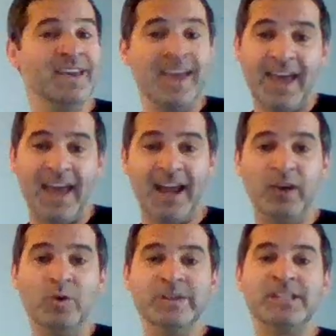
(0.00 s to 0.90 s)
And I
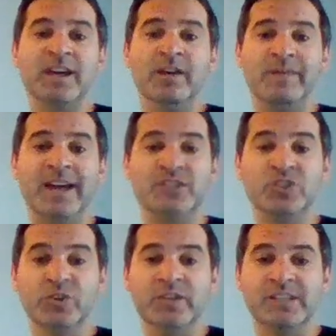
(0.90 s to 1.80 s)
always tell my
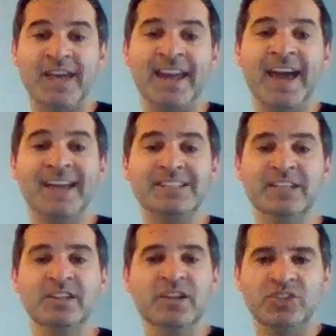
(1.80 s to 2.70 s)
students at Aston,
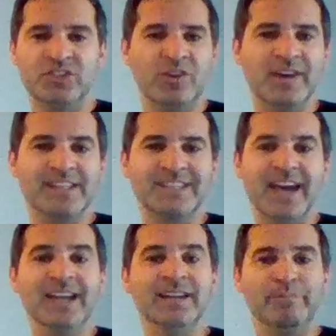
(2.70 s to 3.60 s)
just go
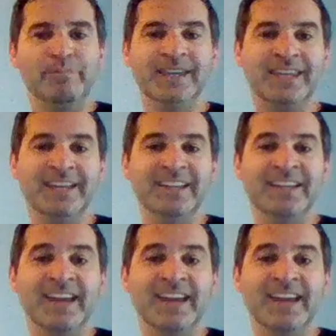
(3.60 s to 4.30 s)
outside, be a kid.